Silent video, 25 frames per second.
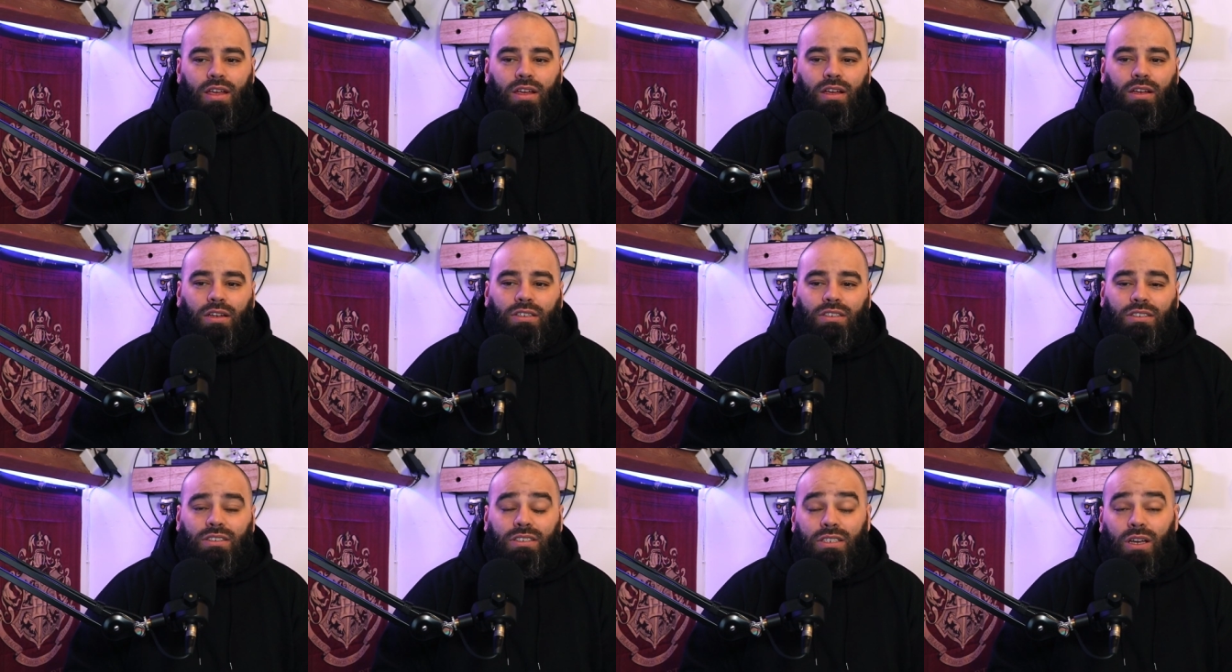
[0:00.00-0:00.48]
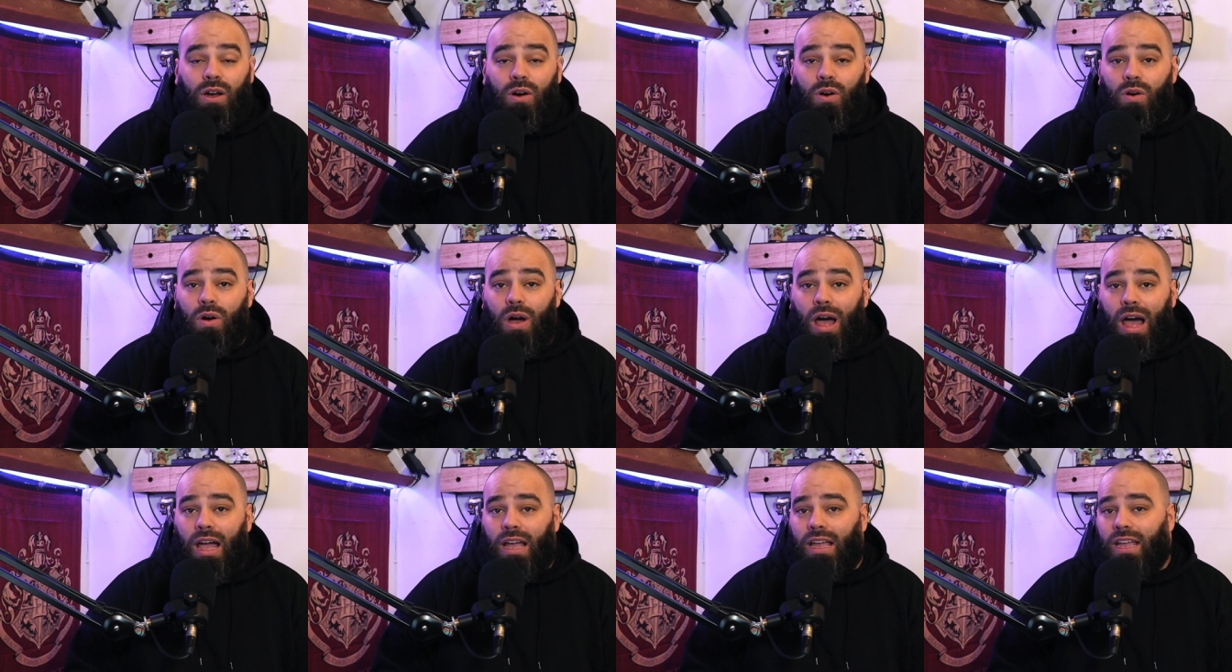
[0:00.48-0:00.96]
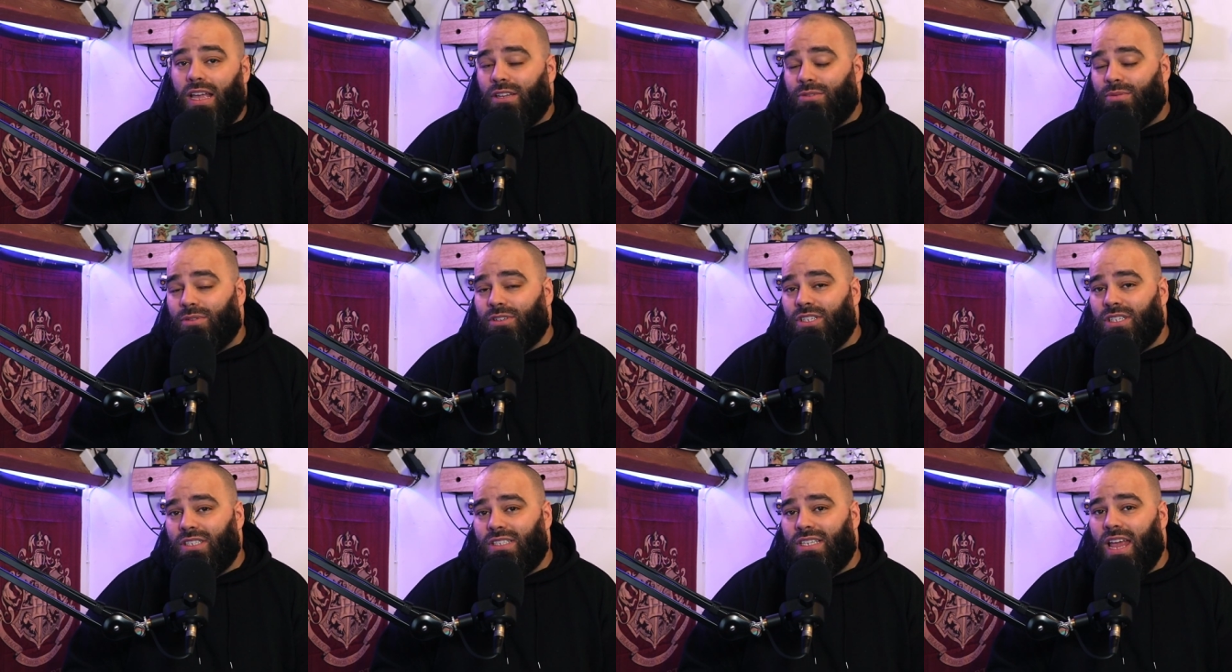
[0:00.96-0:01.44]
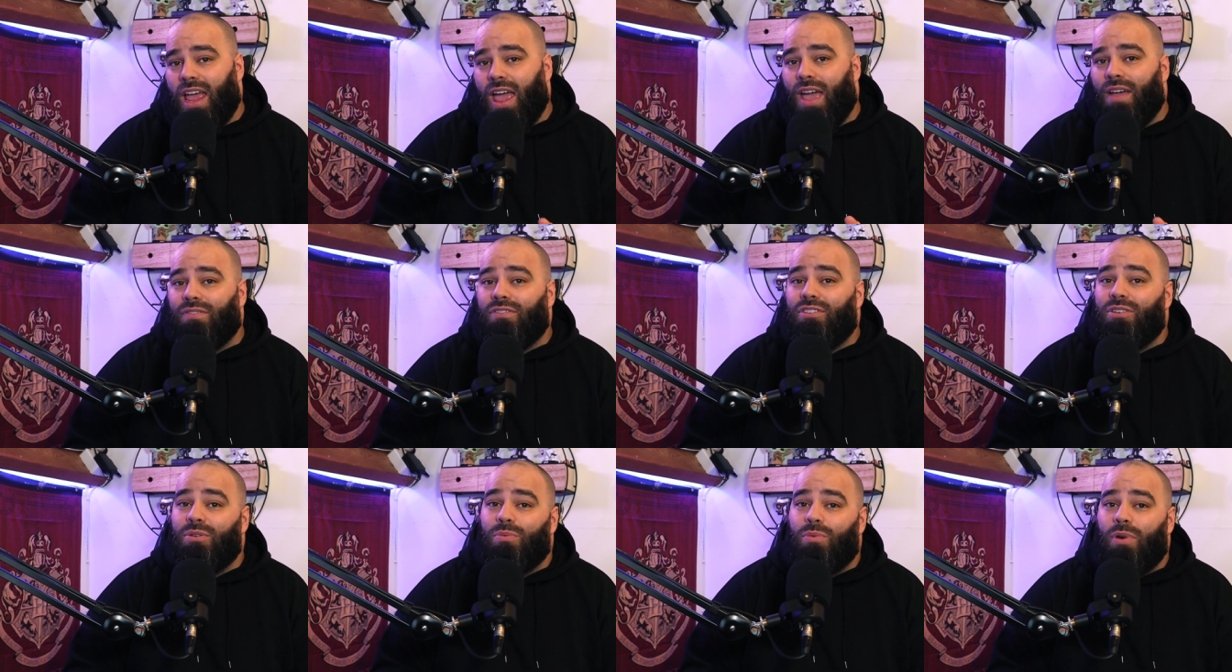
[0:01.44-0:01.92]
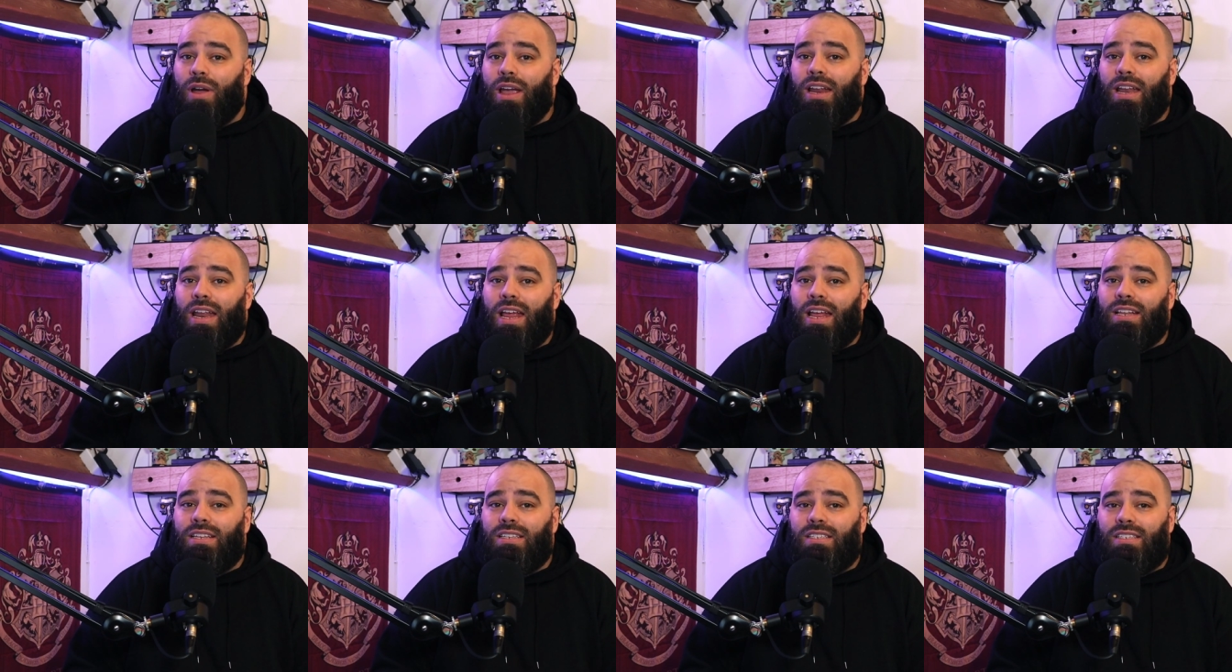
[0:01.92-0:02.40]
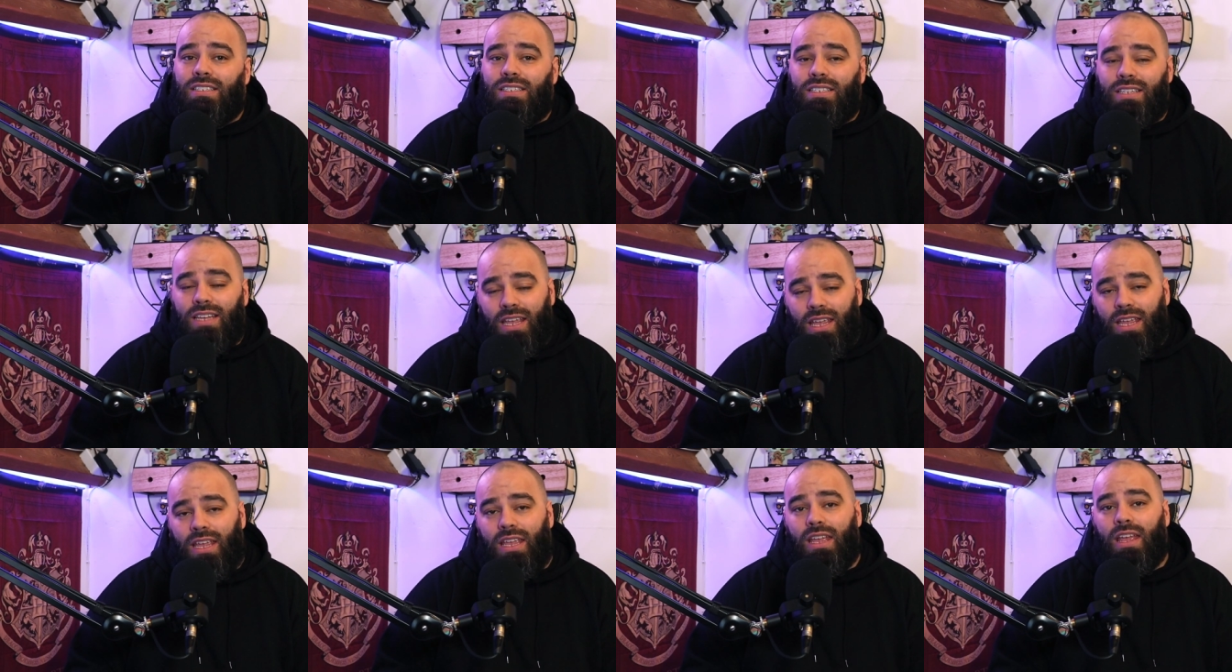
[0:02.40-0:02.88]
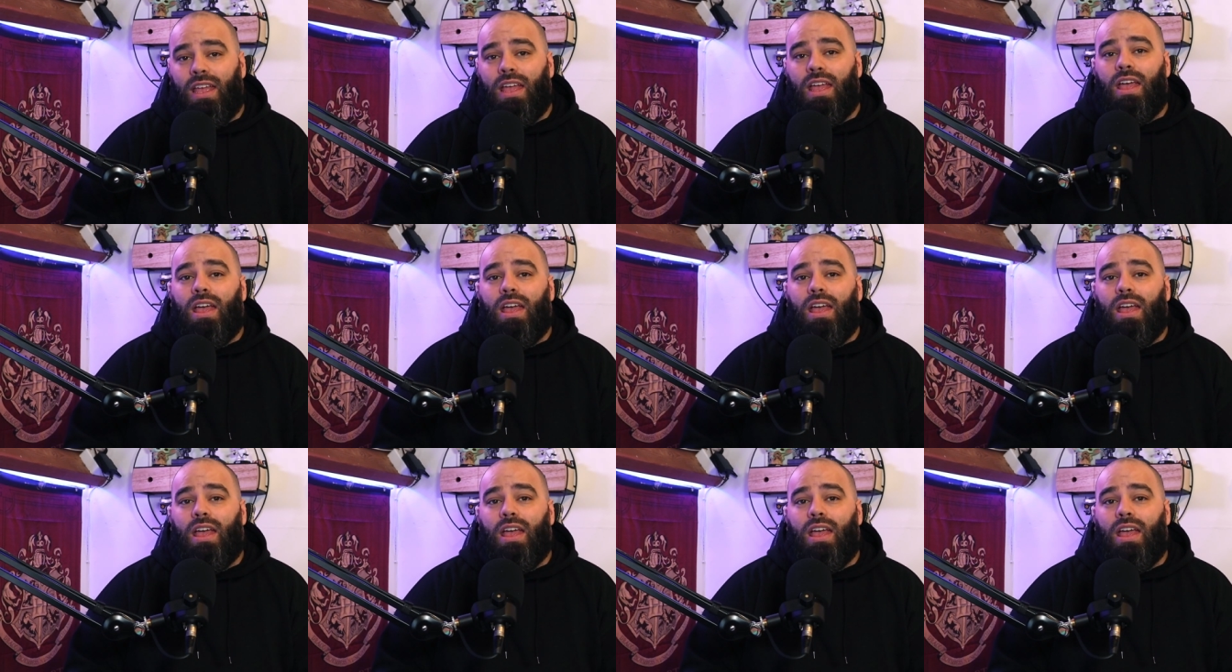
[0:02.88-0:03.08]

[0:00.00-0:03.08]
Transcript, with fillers: So I guess we'll just have to wait and see.